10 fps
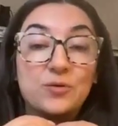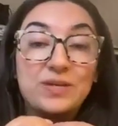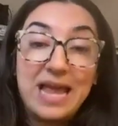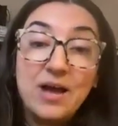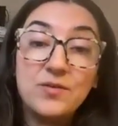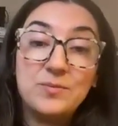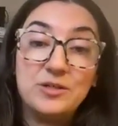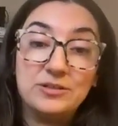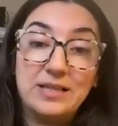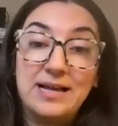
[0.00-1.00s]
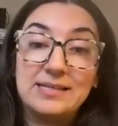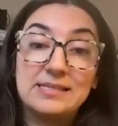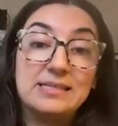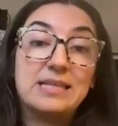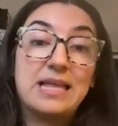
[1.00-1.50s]
So now the middle
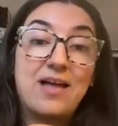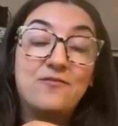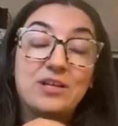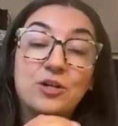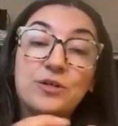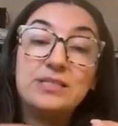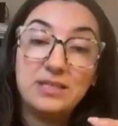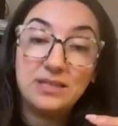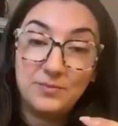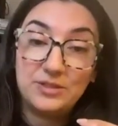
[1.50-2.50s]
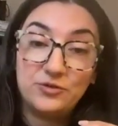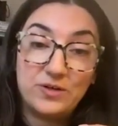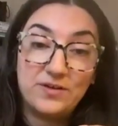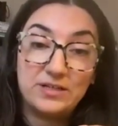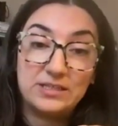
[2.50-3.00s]
classes have increasingly been
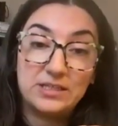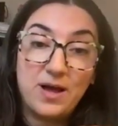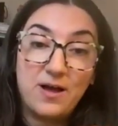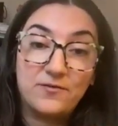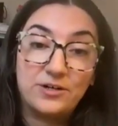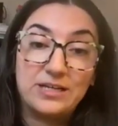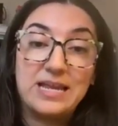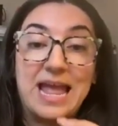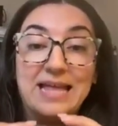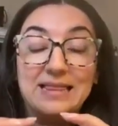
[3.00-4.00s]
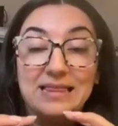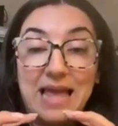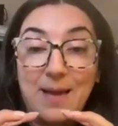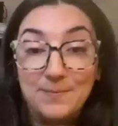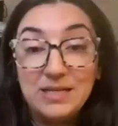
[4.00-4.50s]
driven into poverty, and
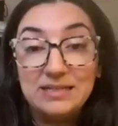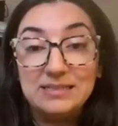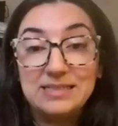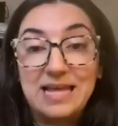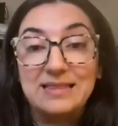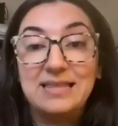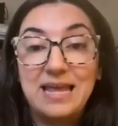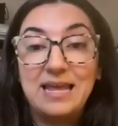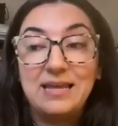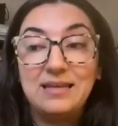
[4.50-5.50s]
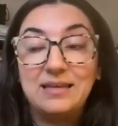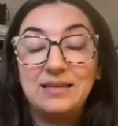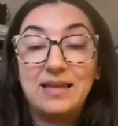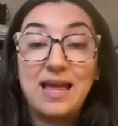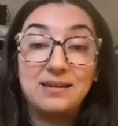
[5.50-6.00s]
that means that they
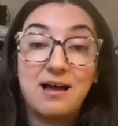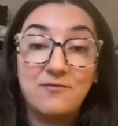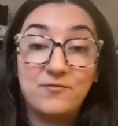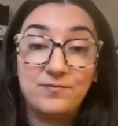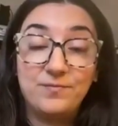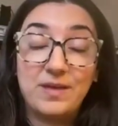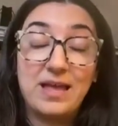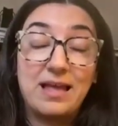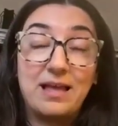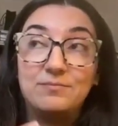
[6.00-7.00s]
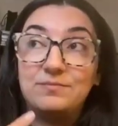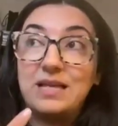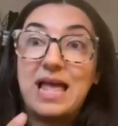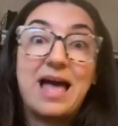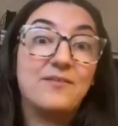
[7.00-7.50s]
cannot
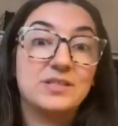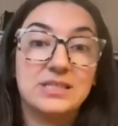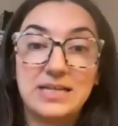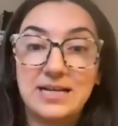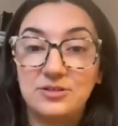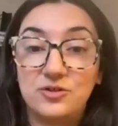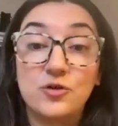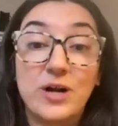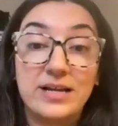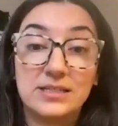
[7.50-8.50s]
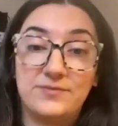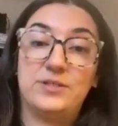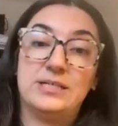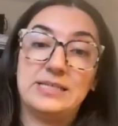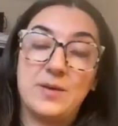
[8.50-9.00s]
have sustained strikes,
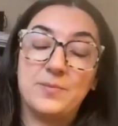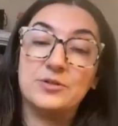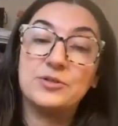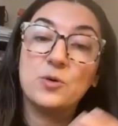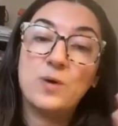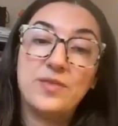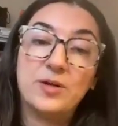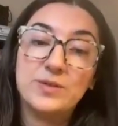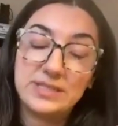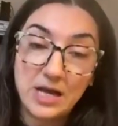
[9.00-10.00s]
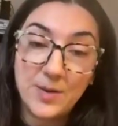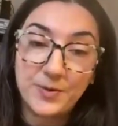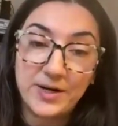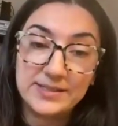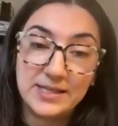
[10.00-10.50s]
for example. So when there was an
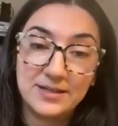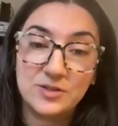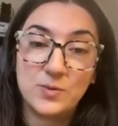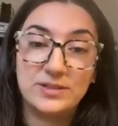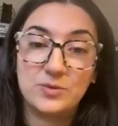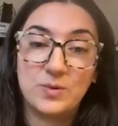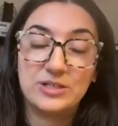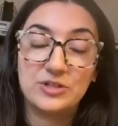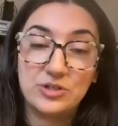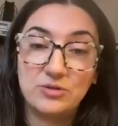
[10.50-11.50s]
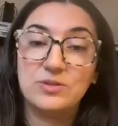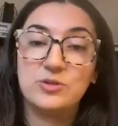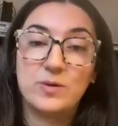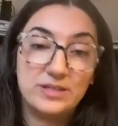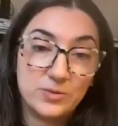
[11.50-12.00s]
uprising in 2022
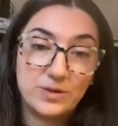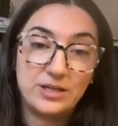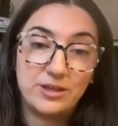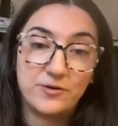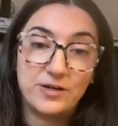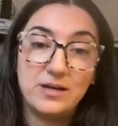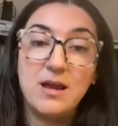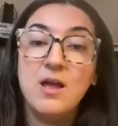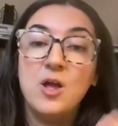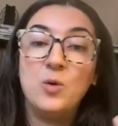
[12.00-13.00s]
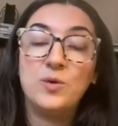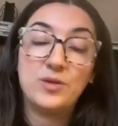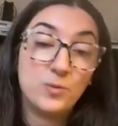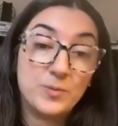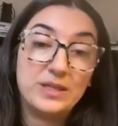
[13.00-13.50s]
and 2023
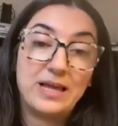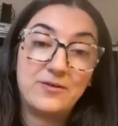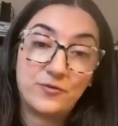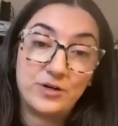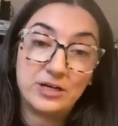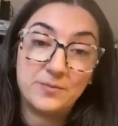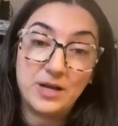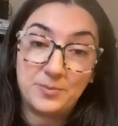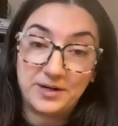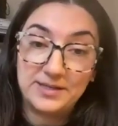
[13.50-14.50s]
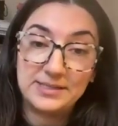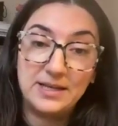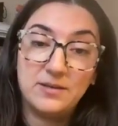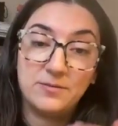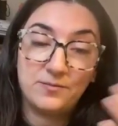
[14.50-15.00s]
with the Women Life Freedom
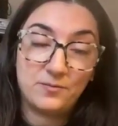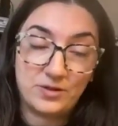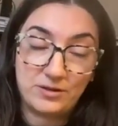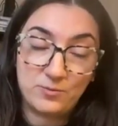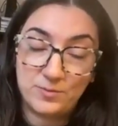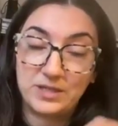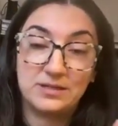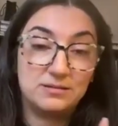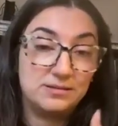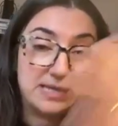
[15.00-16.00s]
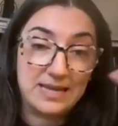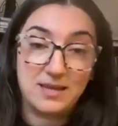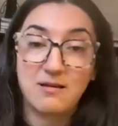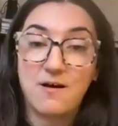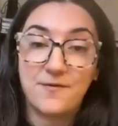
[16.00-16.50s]
uprising, with women
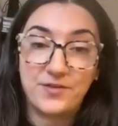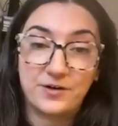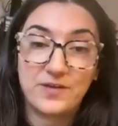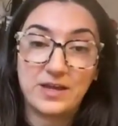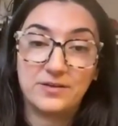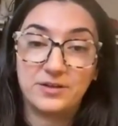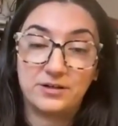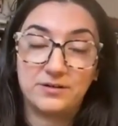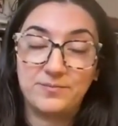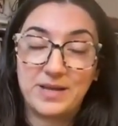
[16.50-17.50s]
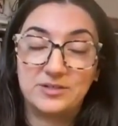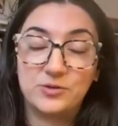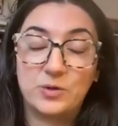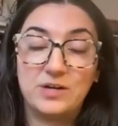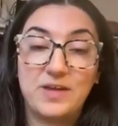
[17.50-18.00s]
taking off their
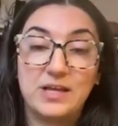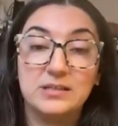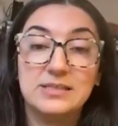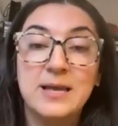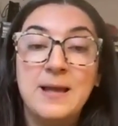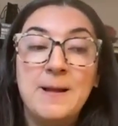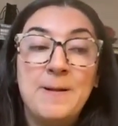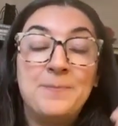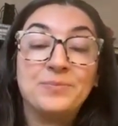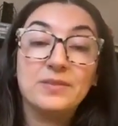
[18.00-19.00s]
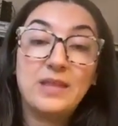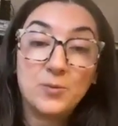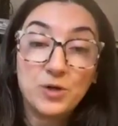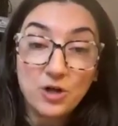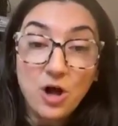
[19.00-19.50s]
mandatory veils,
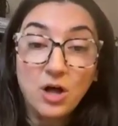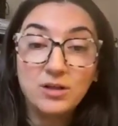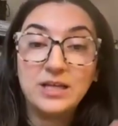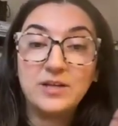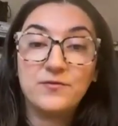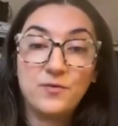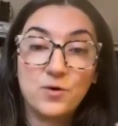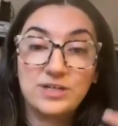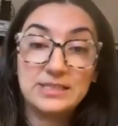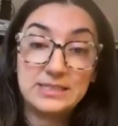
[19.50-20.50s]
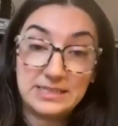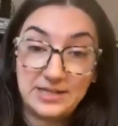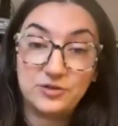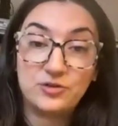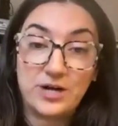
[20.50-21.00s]
they were calling for
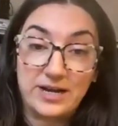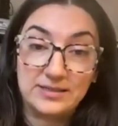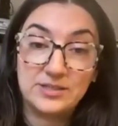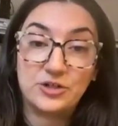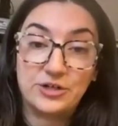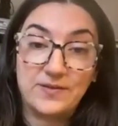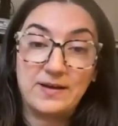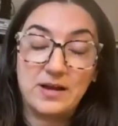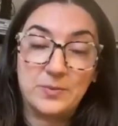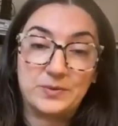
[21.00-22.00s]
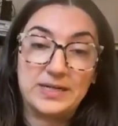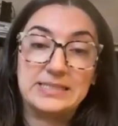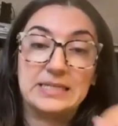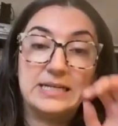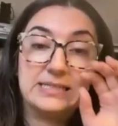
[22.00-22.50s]
sustained strikes during that
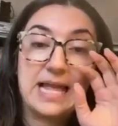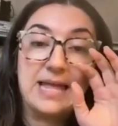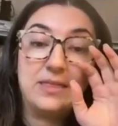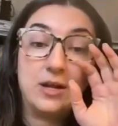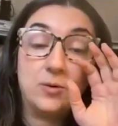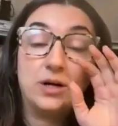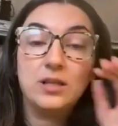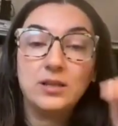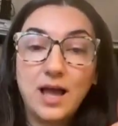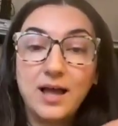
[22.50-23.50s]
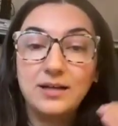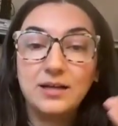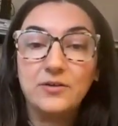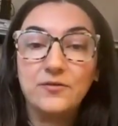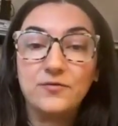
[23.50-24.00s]
uprisings. And there were a lot
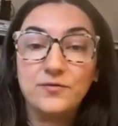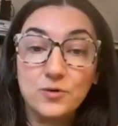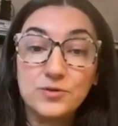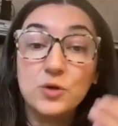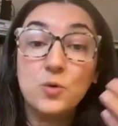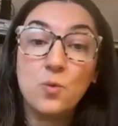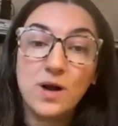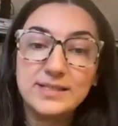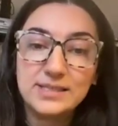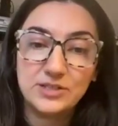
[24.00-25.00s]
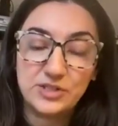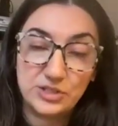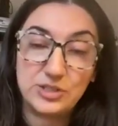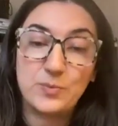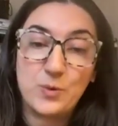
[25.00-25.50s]
of folks who wanted
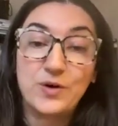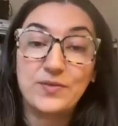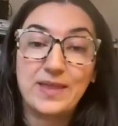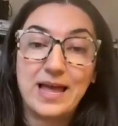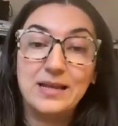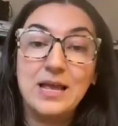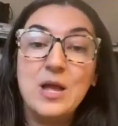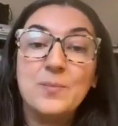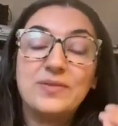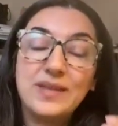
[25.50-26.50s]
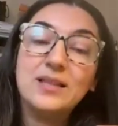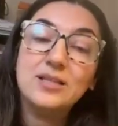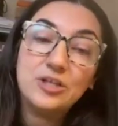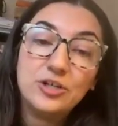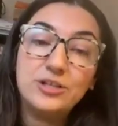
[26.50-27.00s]
to support that, but they
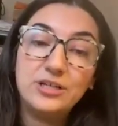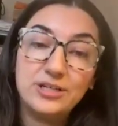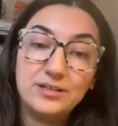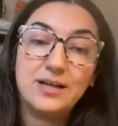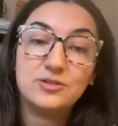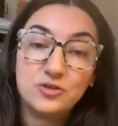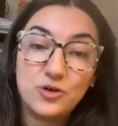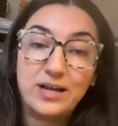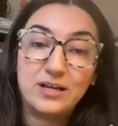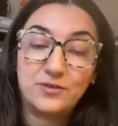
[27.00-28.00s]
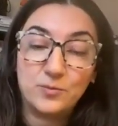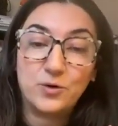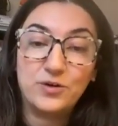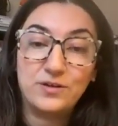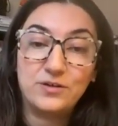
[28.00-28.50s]
literally could not strike for
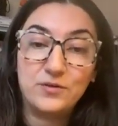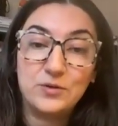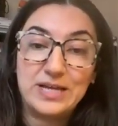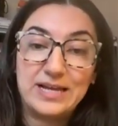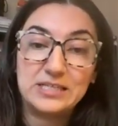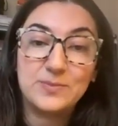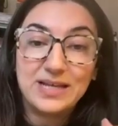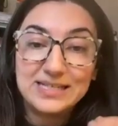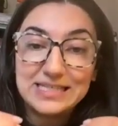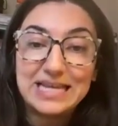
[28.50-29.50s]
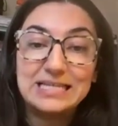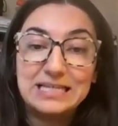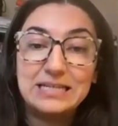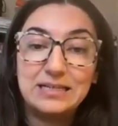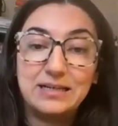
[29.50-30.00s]
more than a few days because they
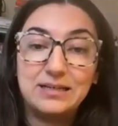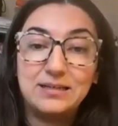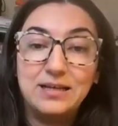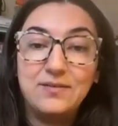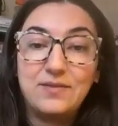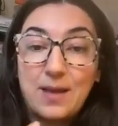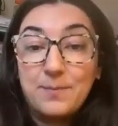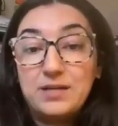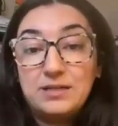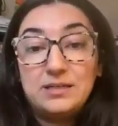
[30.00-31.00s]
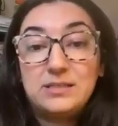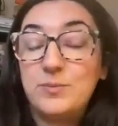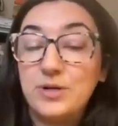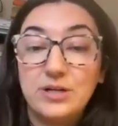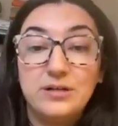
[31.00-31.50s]
needed that money
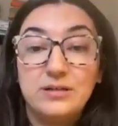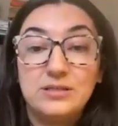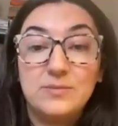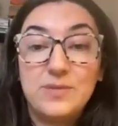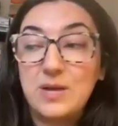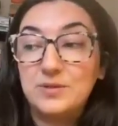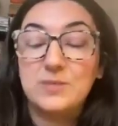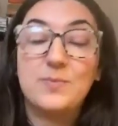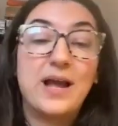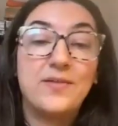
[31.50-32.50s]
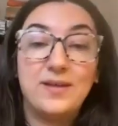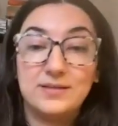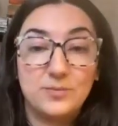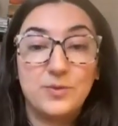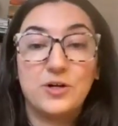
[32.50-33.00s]
to be able to buy
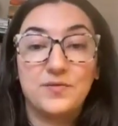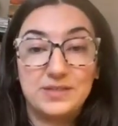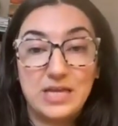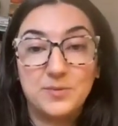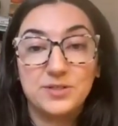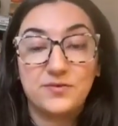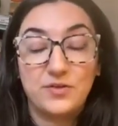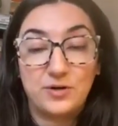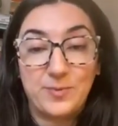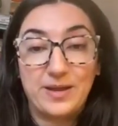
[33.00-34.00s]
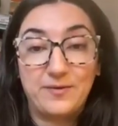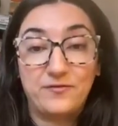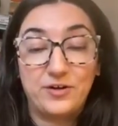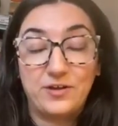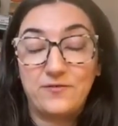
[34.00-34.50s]
things to put on the tables for
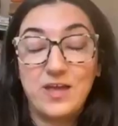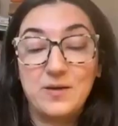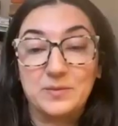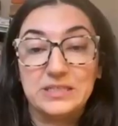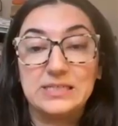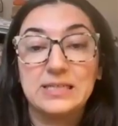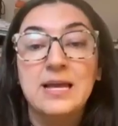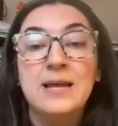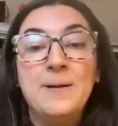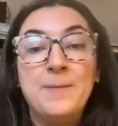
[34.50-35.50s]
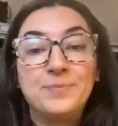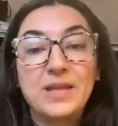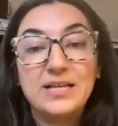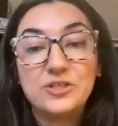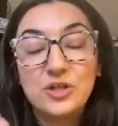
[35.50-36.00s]
their families.
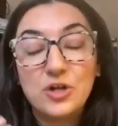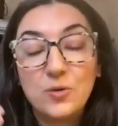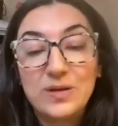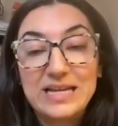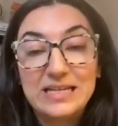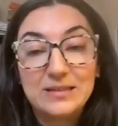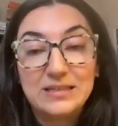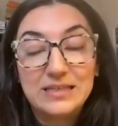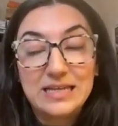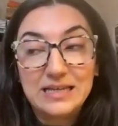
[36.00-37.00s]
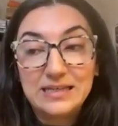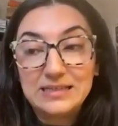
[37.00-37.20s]
And so in